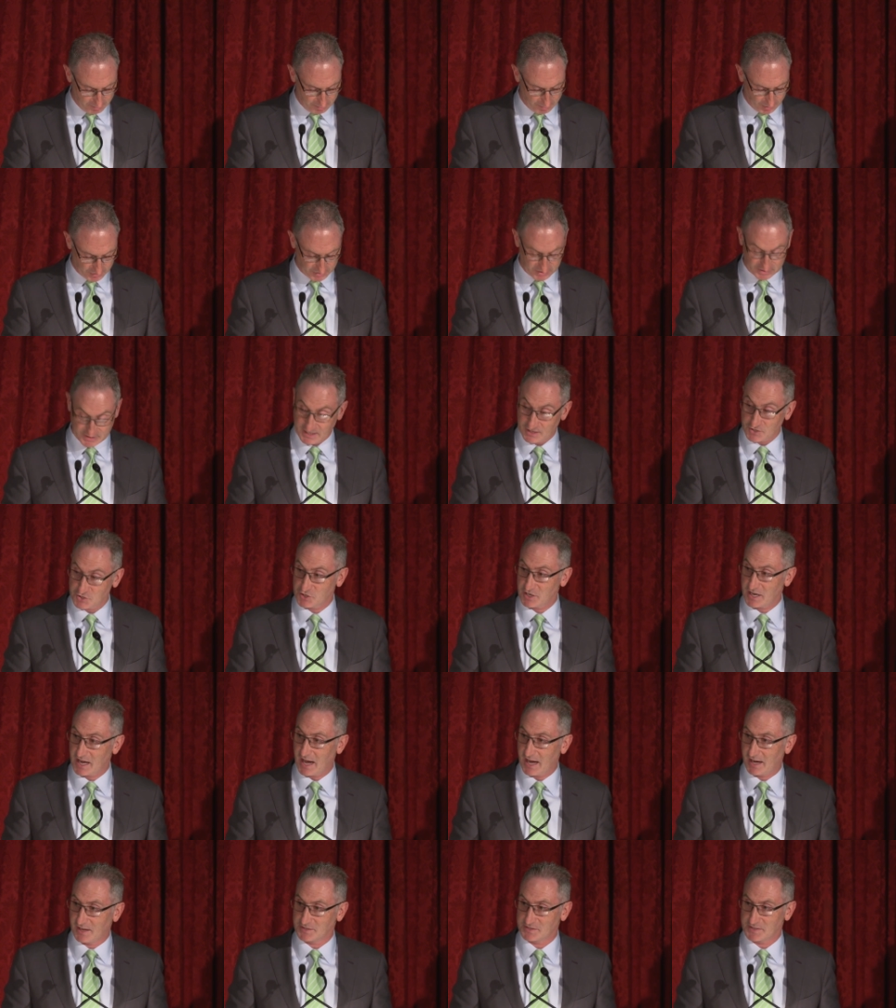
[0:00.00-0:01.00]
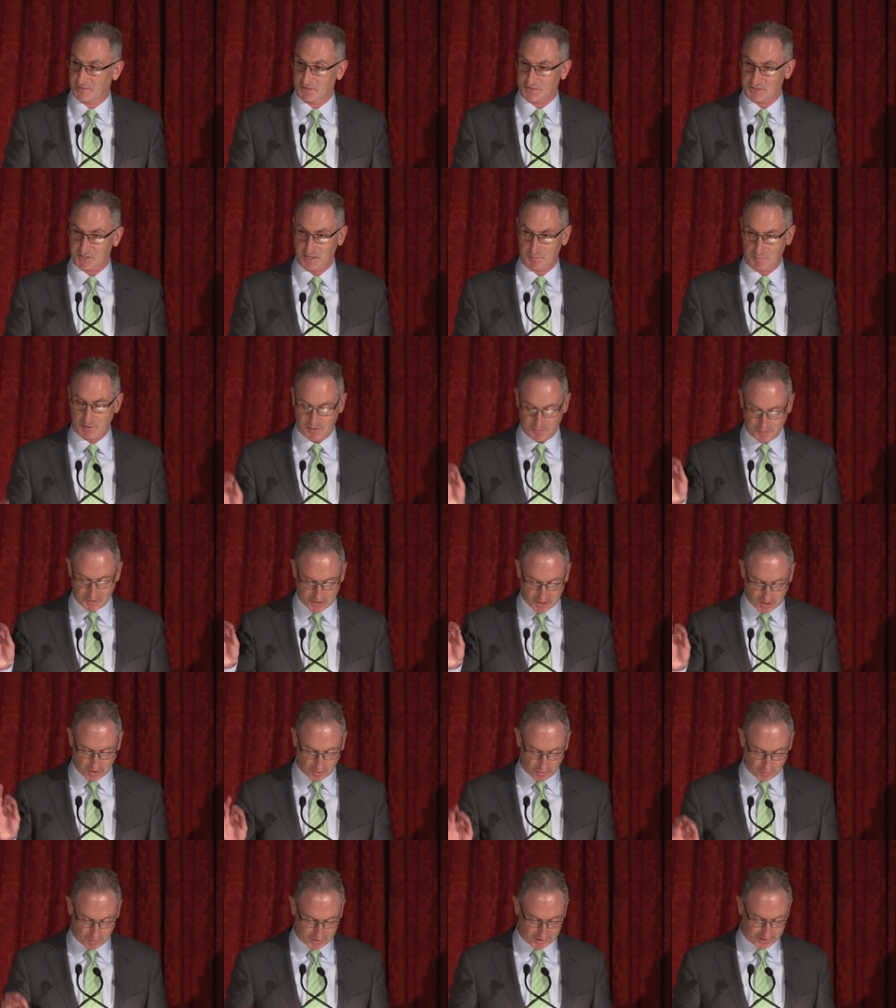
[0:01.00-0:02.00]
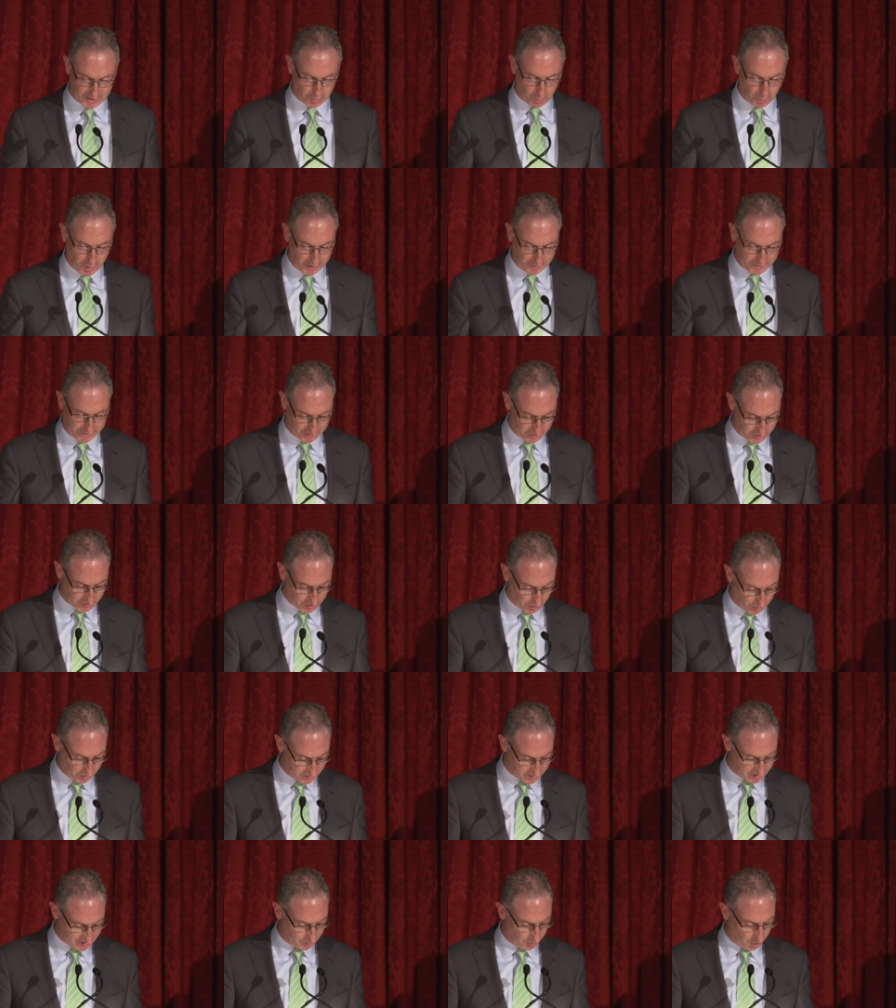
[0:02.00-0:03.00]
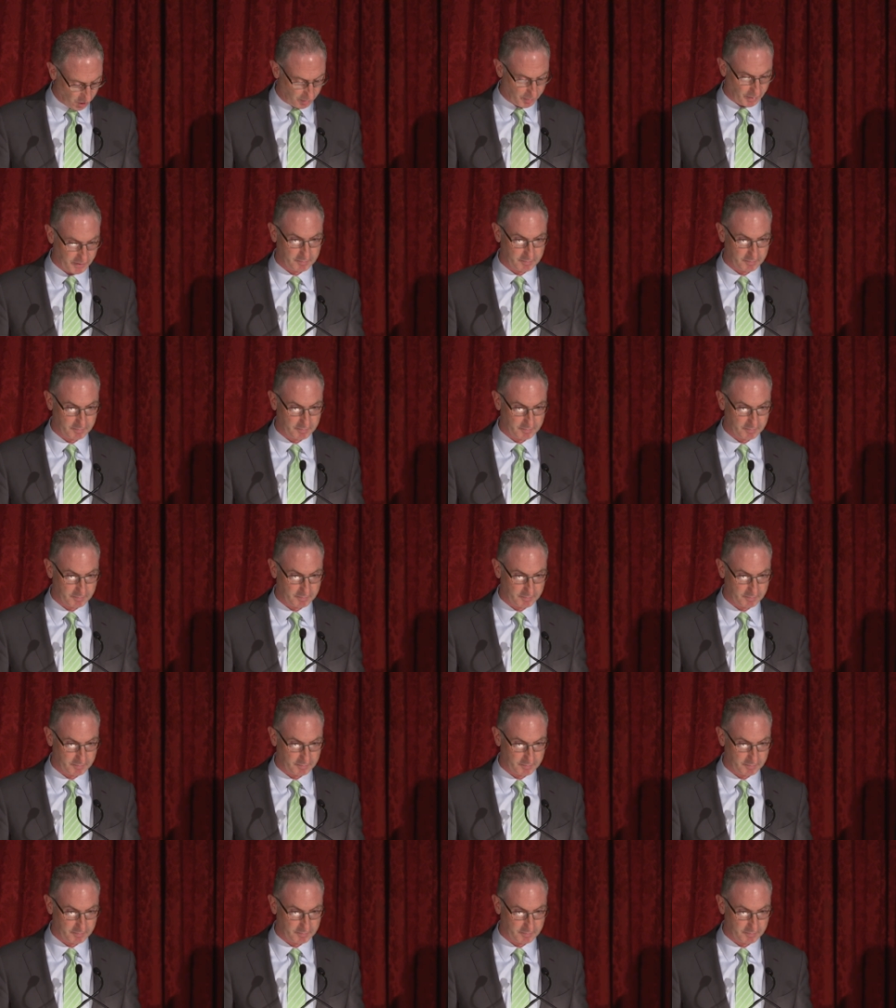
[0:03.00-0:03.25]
But indeed she has. And there's going to be a video in a little while that'll show you some more.